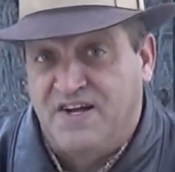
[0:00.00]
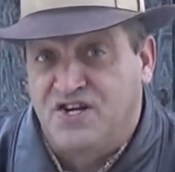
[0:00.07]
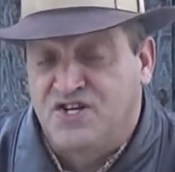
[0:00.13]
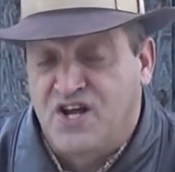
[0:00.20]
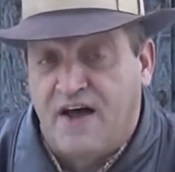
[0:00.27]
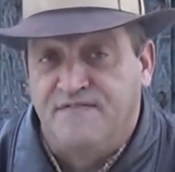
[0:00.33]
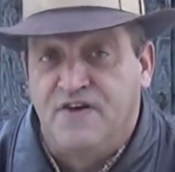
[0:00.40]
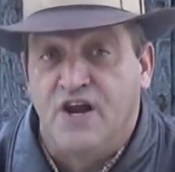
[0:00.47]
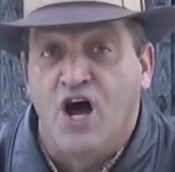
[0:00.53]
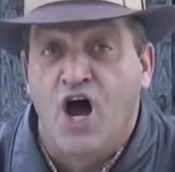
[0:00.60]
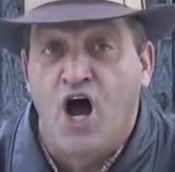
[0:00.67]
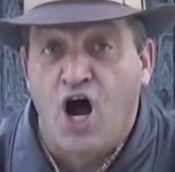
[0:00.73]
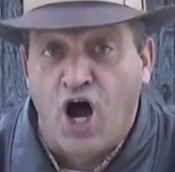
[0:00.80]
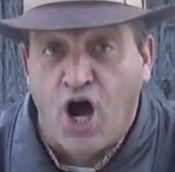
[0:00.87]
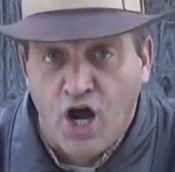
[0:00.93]

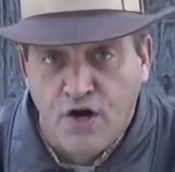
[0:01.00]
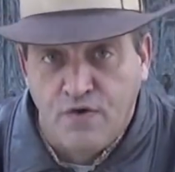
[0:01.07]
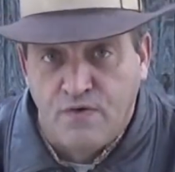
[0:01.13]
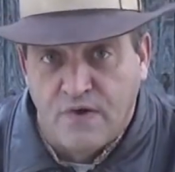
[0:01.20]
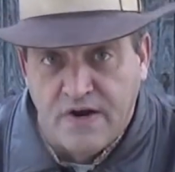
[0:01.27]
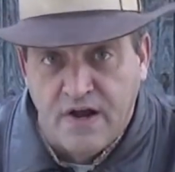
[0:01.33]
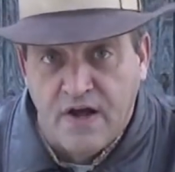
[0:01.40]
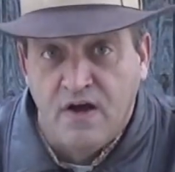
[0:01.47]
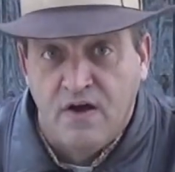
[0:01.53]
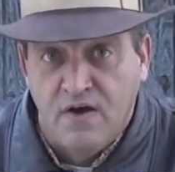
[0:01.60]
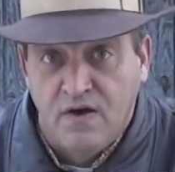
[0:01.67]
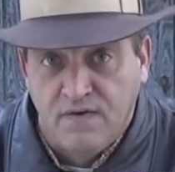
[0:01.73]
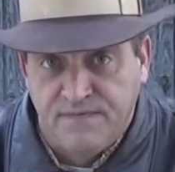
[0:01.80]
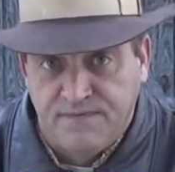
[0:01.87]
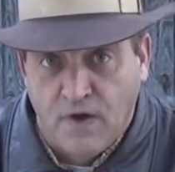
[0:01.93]
700
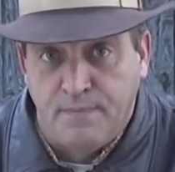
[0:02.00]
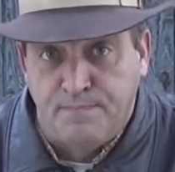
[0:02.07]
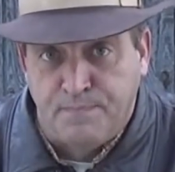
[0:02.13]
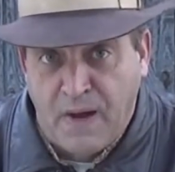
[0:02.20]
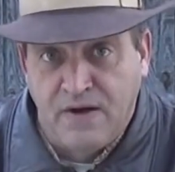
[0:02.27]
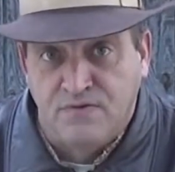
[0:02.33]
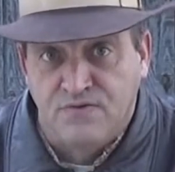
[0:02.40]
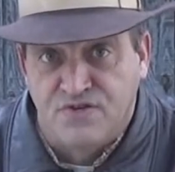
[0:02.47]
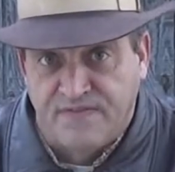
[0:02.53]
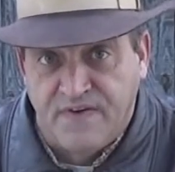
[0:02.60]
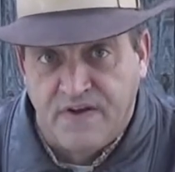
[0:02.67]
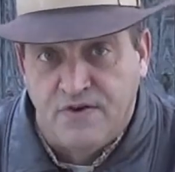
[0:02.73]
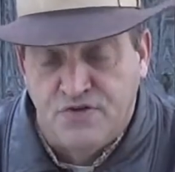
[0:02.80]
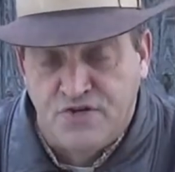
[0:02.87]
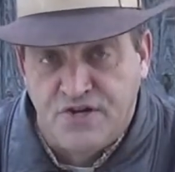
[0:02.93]
foot-pounds of
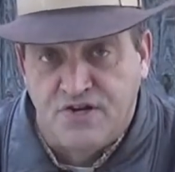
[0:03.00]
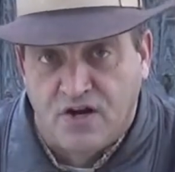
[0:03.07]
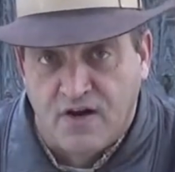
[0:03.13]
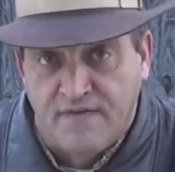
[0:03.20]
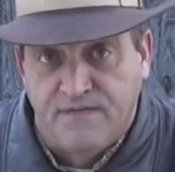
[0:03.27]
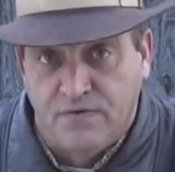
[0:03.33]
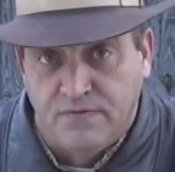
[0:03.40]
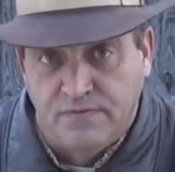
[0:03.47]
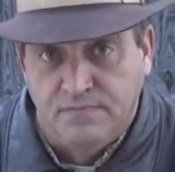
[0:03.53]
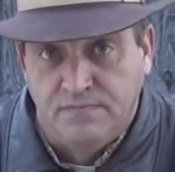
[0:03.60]
energy delivered.